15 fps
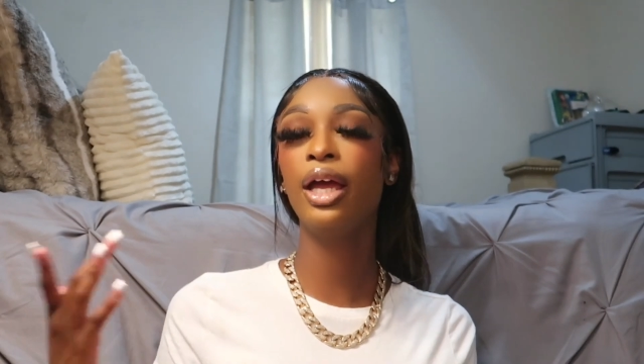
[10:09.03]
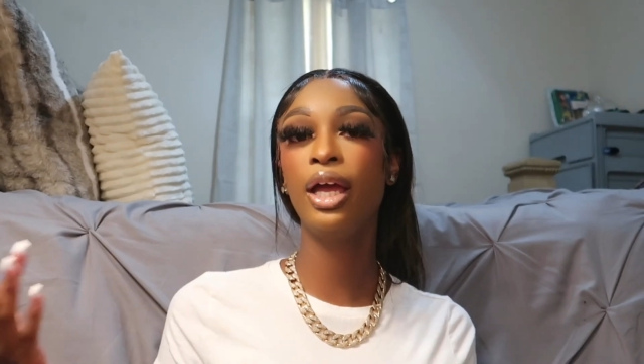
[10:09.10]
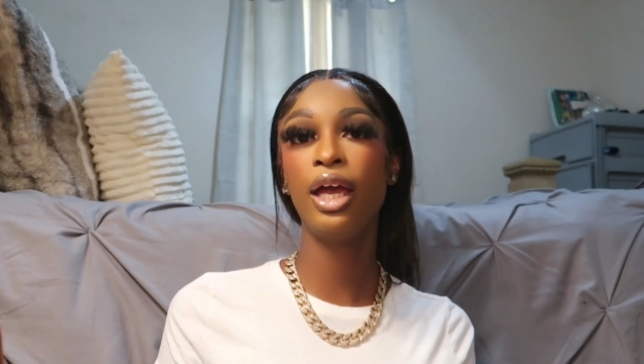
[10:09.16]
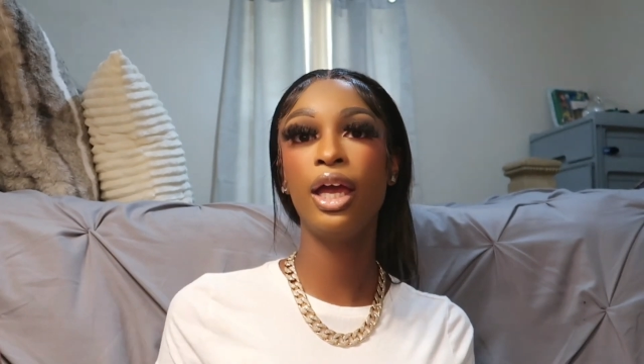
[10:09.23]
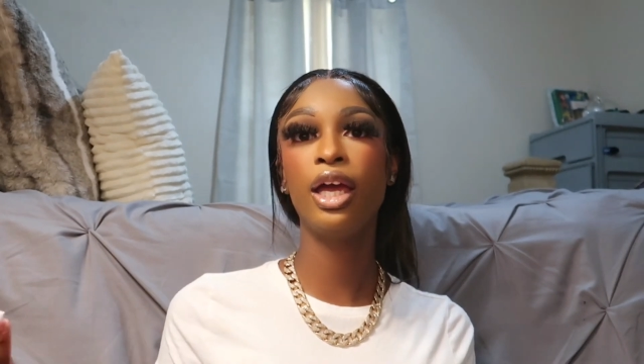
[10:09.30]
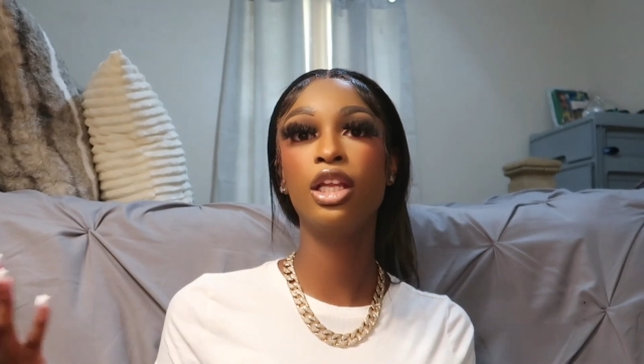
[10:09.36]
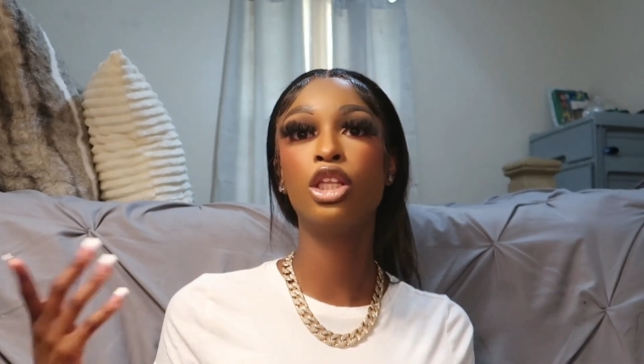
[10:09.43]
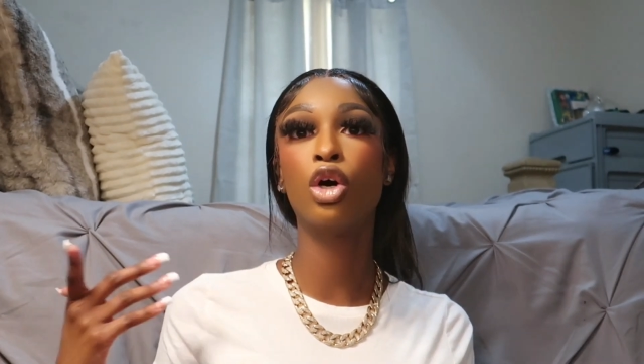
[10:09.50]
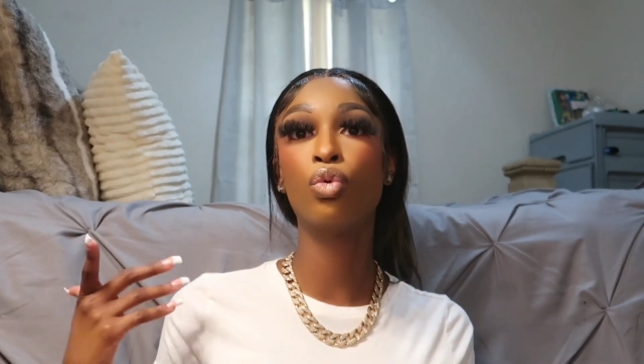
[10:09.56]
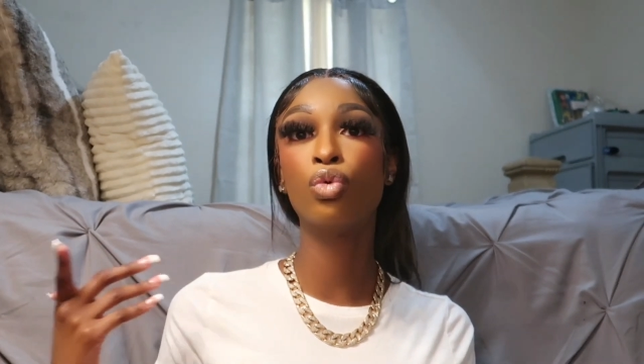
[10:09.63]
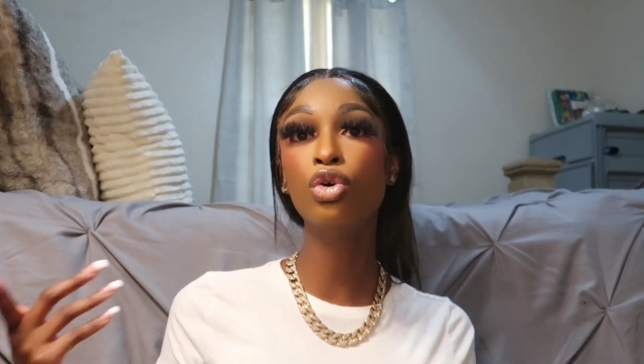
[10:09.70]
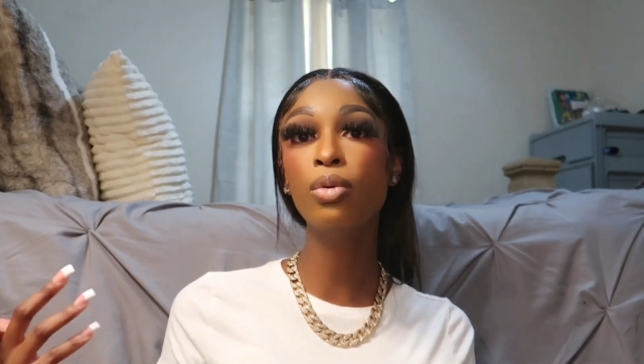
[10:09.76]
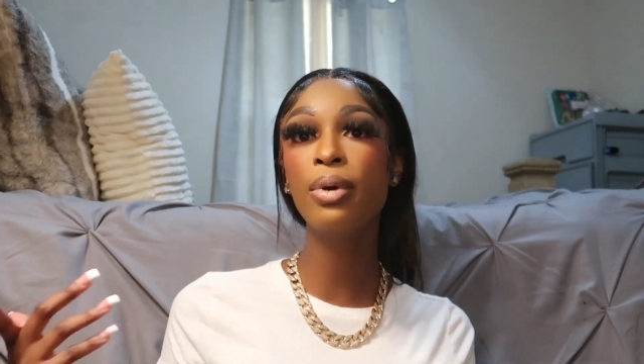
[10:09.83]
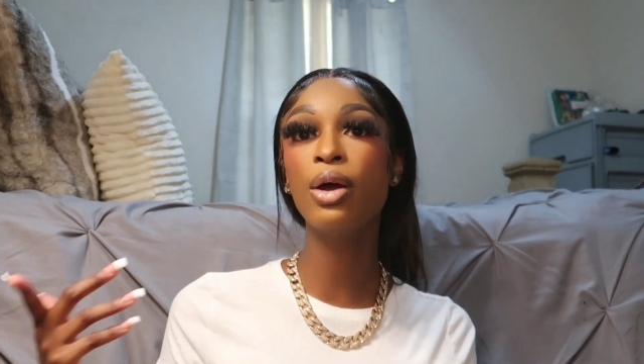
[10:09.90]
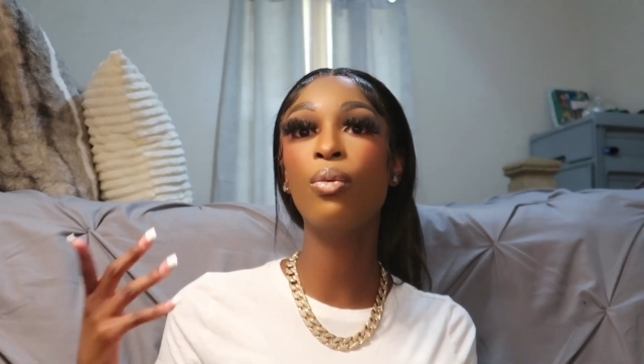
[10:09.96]
And the
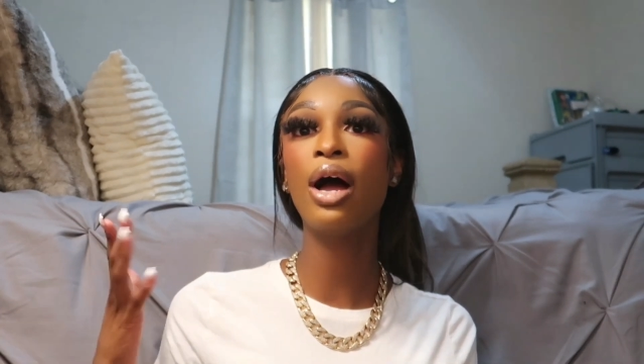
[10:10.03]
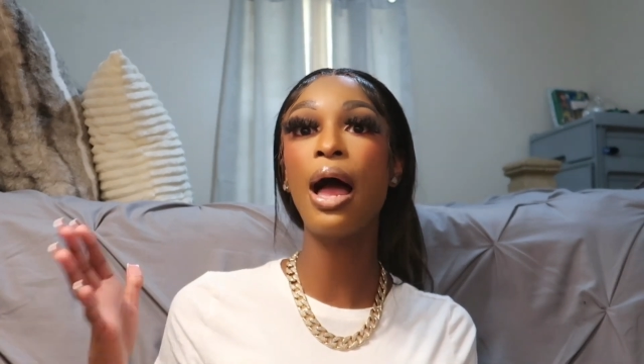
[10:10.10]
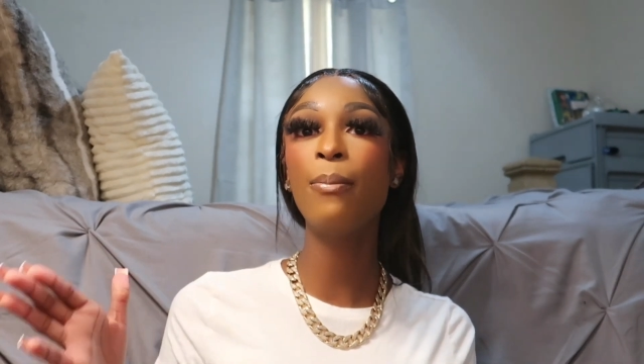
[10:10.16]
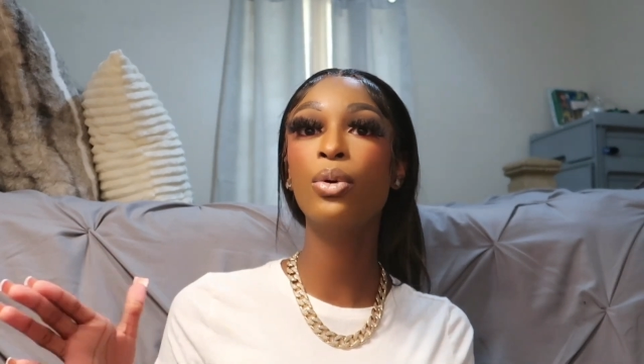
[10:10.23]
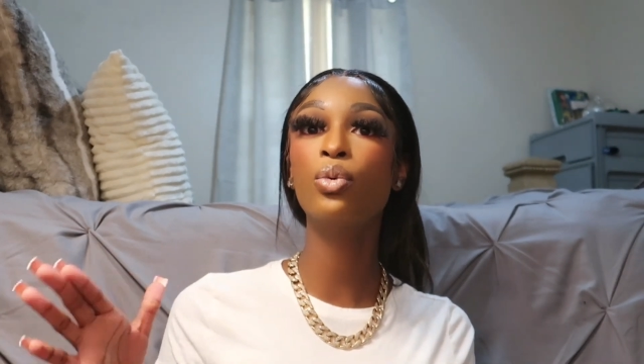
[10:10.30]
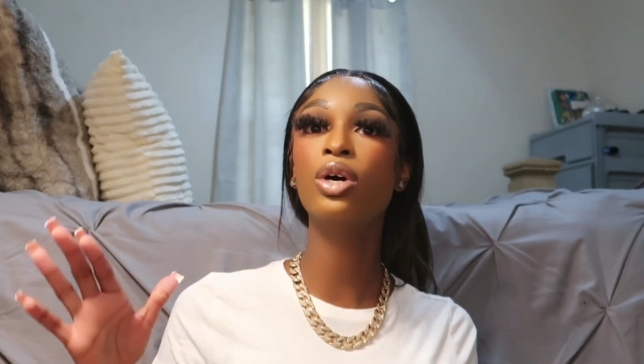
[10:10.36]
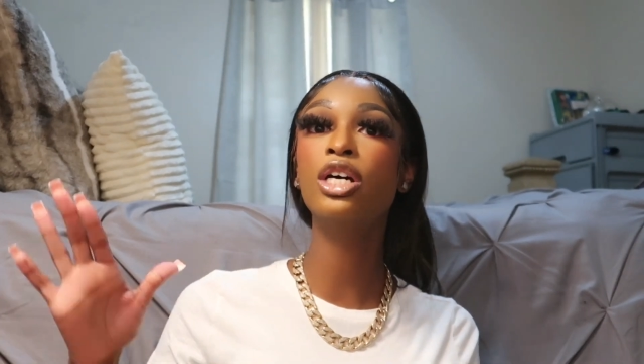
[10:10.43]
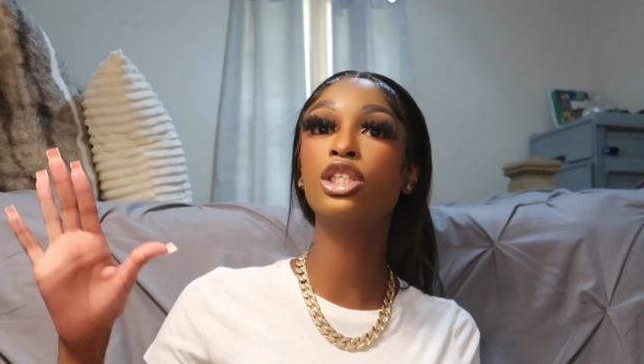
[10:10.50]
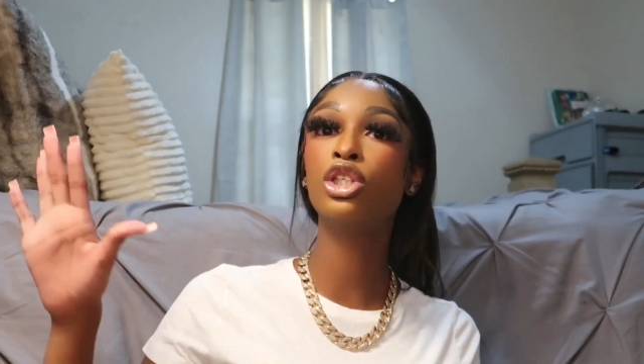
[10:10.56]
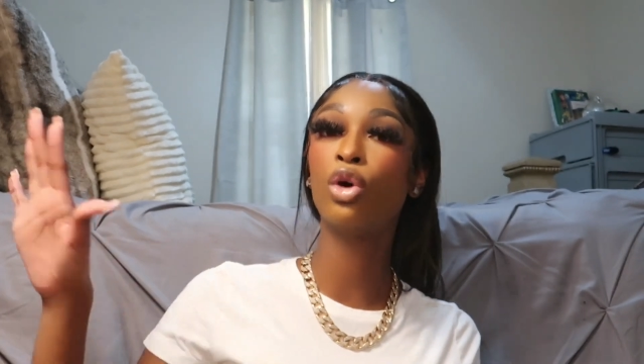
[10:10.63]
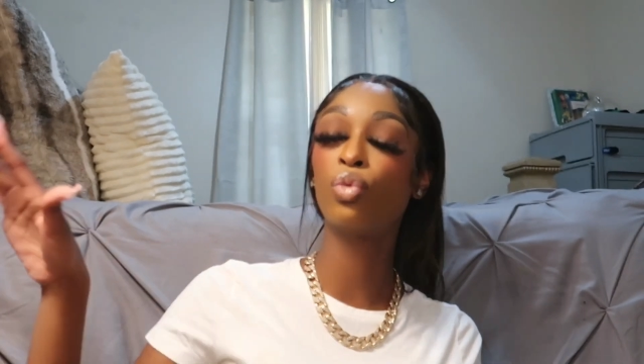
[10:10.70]
roommate, what happened was